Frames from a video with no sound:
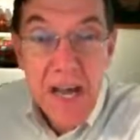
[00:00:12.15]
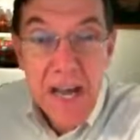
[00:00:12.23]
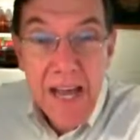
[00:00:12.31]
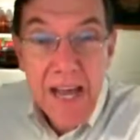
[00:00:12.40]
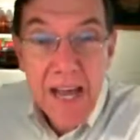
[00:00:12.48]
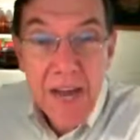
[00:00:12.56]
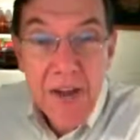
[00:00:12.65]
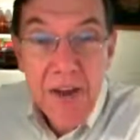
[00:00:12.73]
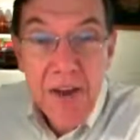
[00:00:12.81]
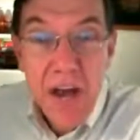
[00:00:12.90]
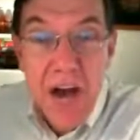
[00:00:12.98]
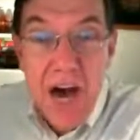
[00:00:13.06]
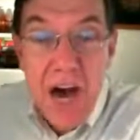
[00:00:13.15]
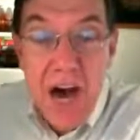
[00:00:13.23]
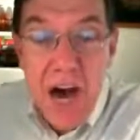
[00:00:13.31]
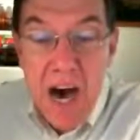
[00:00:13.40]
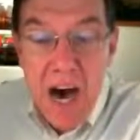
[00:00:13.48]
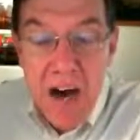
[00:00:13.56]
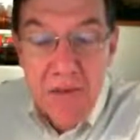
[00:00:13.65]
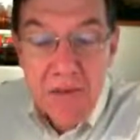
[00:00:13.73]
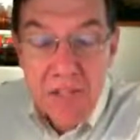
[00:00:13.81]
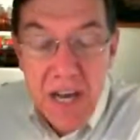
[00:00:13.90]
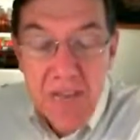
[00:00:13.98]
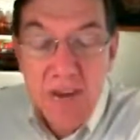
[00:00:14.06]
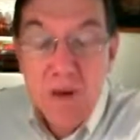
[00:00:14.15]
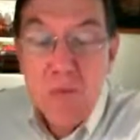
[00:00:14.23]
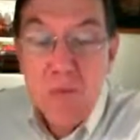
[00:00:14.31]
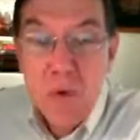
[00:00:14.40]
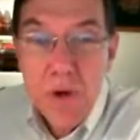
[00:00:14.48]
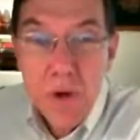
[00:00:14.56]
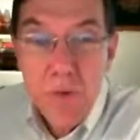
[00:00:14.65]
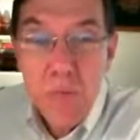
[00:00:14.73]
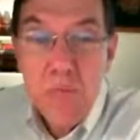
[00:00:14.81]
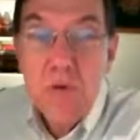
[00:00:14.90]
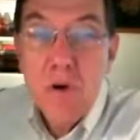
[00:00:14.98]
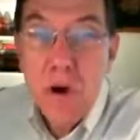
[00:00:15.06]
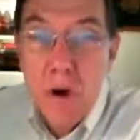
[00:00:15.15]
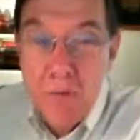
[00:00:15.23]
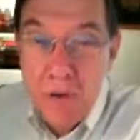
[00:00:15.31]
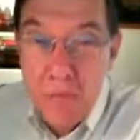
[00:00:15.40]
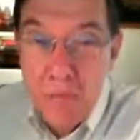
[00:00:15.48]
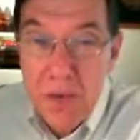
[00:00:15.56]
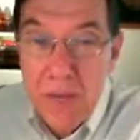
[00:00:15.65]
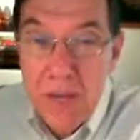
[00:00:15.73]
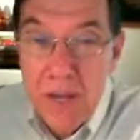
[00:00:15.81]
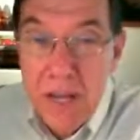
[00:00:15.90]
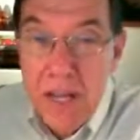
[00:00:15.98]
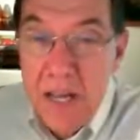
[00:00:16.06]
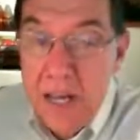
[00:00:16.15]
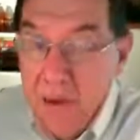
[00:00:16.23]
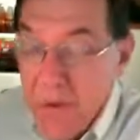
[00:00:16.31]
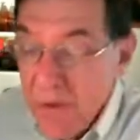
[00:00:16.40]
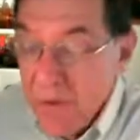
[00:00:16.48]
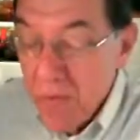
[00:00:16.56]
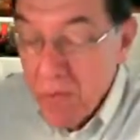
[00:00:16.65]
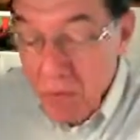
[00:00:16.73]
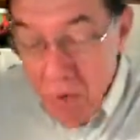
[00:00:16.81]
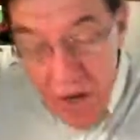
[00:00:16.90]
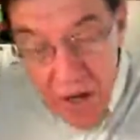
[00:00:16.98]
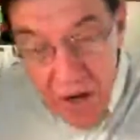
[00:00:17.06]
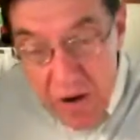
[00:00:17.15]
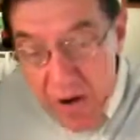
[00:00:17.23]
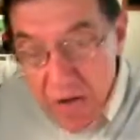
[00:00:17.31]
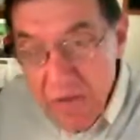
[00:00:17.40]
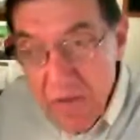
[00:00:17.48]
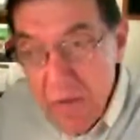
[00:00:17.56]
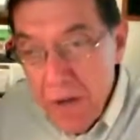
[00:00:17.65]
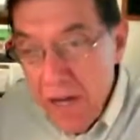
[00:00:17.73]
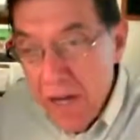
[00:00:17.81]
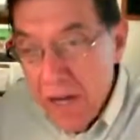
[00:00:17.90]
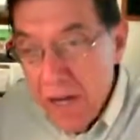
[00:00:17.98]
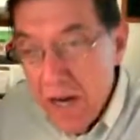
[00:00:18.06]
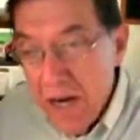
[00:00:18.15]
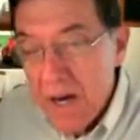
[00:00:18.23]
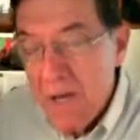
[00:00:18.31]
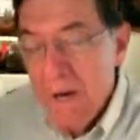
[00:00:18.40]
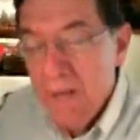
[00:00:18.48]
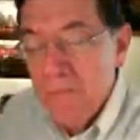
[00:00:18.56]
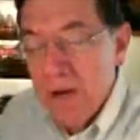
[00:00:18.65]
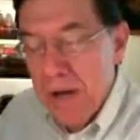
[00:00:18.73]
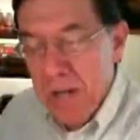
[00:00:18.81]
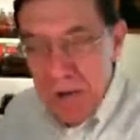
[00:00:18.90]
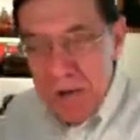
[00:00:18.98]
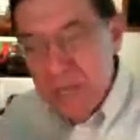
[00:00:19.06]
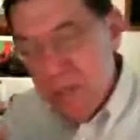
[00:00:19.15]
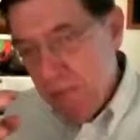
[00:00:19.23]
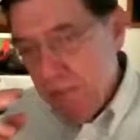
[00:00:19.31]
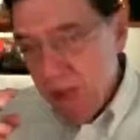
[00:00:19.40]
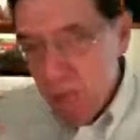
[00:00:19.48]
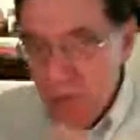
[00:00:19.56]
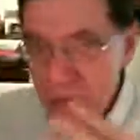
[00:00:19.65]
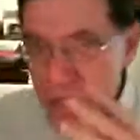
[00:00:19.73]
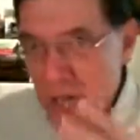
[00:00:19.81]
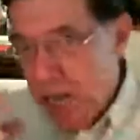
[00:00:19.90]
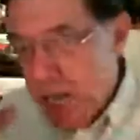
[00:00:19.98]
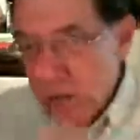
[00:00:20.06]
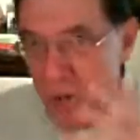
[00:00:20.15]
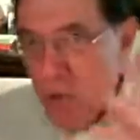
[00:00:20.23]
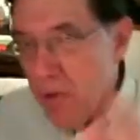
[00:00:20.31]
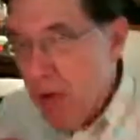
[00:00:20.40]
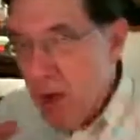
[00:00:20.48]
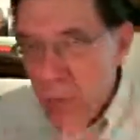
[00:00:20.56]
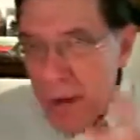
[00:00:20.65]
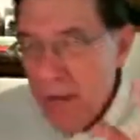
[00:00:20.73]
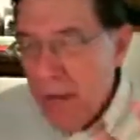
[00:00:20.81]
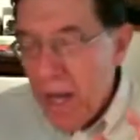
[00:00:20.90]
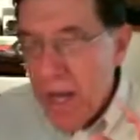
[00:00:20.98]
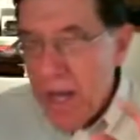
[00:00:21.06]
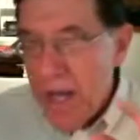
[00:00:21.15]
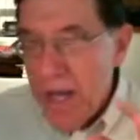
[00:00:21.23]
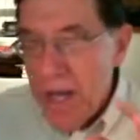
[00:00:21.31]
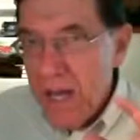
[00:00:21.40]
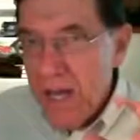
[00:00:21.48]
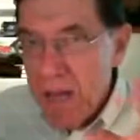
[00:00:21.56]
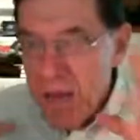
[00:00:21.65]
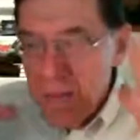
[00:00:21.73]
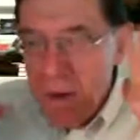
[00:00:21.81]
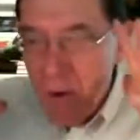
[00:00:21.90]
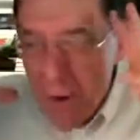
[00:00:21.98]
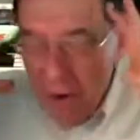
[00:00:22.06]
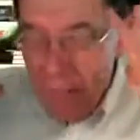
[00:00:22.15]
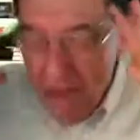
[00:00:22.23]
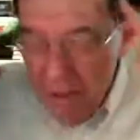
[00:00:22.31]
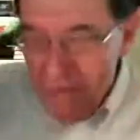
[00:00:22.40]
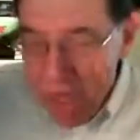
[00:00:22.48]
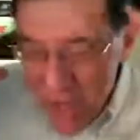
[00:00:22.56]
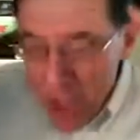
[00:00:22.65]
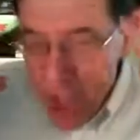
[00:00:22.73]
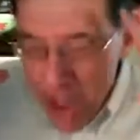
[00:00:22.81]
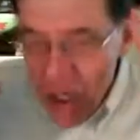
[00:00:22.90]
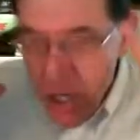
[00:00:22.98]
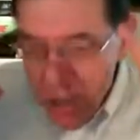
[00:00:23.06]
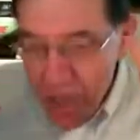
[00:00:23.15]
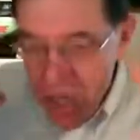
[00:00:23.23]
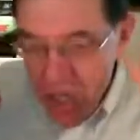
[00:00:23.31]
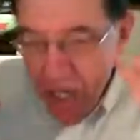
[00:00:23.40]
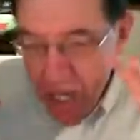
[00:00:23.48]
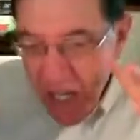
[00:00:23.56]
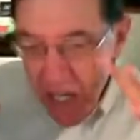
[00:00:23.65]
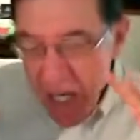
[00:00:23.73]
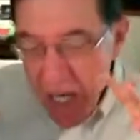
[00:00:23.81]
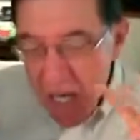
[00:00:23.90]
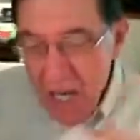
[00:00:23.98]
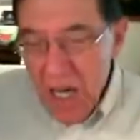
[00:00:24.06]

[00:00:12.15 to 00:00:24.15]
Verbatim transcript: and I was having a real problem with it. It was really hard for me uh, be because I'm not real technical that way. I can't, I don't have that vision of seeing